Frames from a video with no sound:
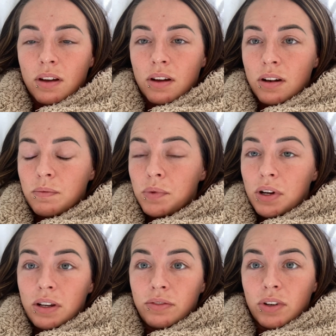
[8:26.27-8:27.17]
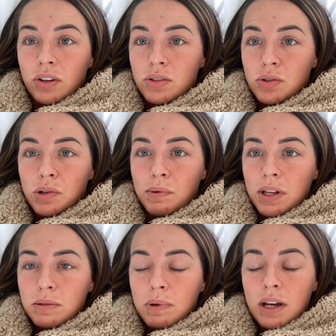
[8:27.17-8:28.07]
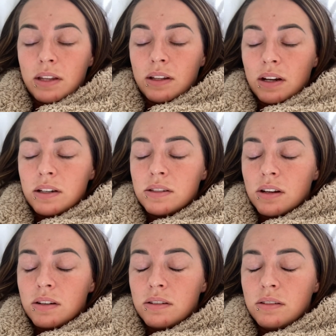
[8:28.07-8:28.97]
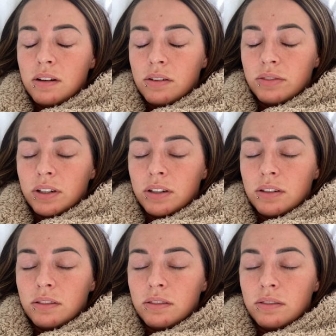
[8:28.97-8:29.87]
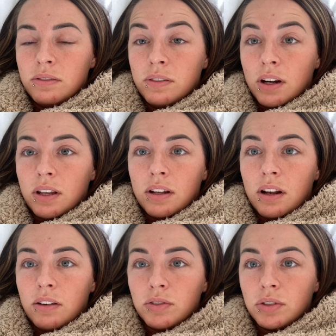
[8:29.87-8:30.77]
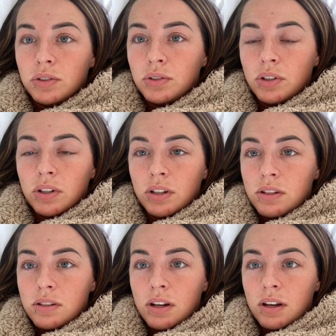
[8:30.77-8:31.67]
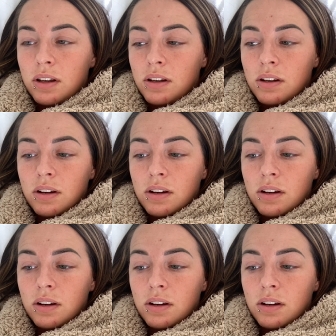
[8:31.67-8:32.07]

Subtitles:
and I'm not even going to talk about the pain. That is another fucking level, honestly.